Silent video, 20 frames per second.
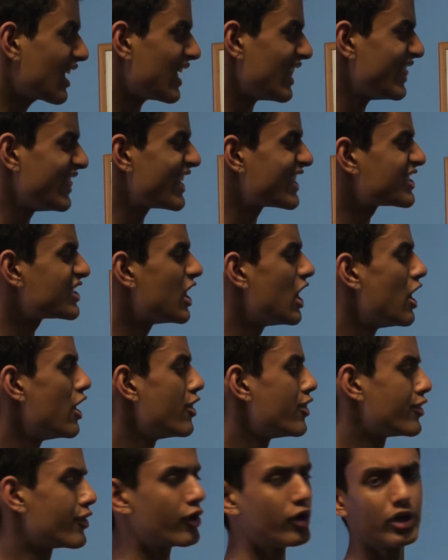And that's
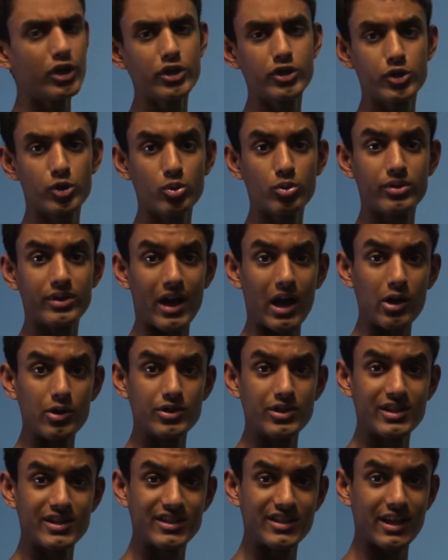
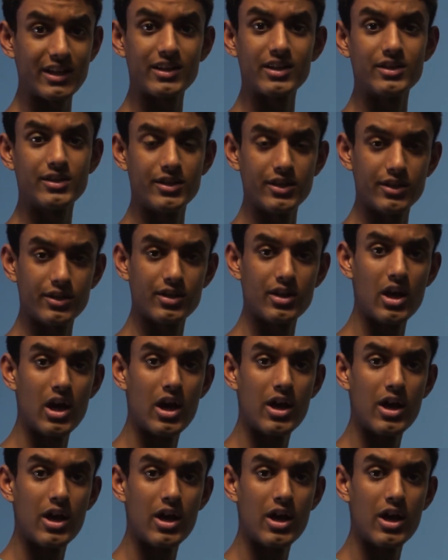32,000 sentences